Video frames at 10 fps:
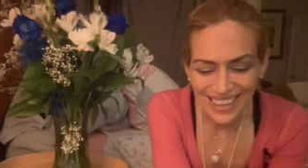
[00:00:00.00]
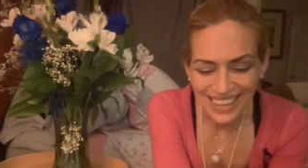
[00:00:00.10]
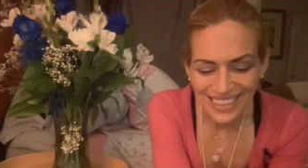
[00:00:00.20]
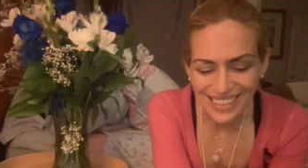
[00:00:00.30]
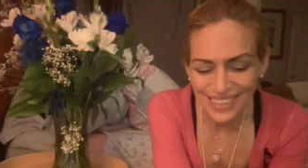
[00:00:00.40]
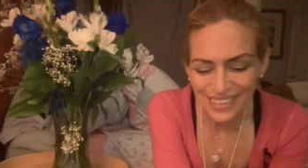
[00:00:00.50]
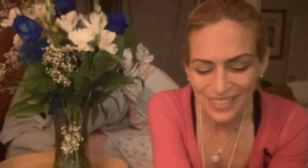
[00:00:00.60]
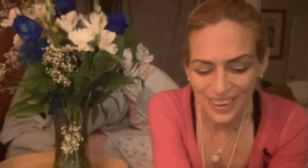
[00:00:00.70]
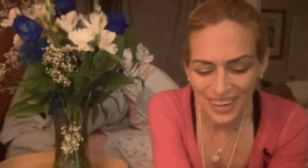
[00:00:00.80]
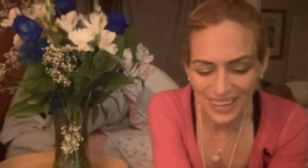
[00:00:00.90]
He's so
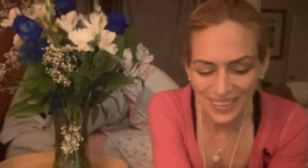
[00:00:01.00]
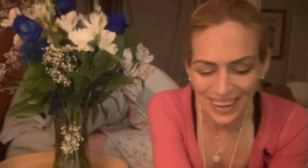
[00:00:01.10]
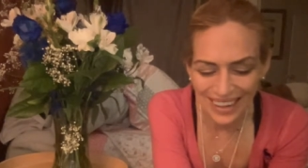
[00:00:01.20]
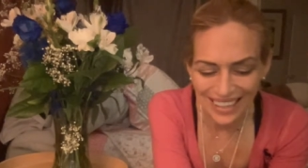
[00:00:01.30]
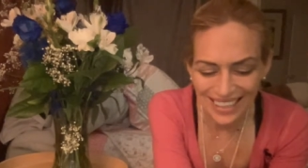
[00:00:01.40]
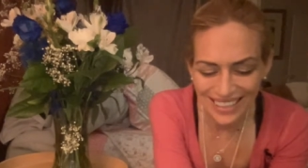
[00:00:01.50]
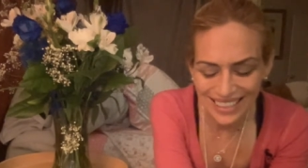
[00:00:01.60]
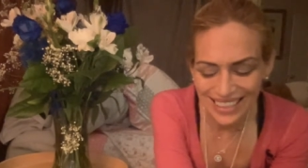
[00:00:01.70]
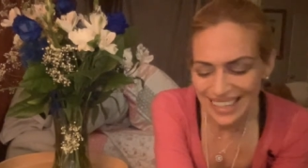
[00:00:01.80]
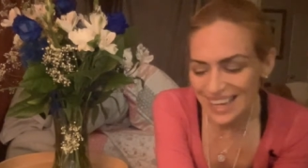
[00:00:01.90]
funny, man.
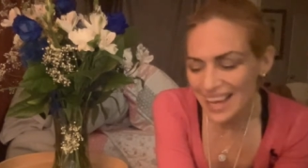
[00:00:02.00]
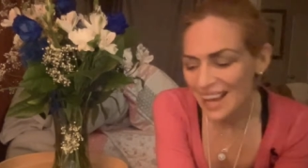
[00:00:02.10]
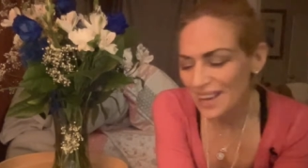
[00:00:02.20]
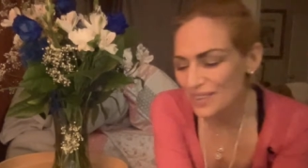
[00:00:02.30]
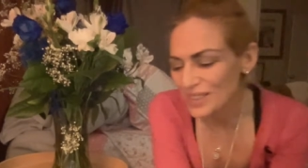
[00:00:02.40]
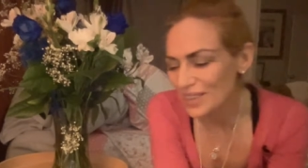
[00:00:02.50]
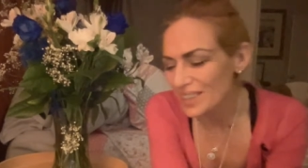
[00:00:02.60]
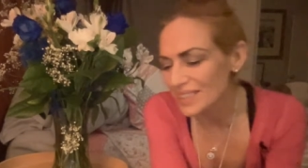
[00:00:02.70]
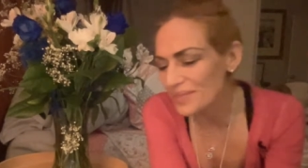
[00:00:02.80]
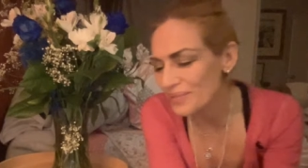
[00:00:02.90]
He was
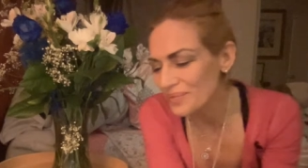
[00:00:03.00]
always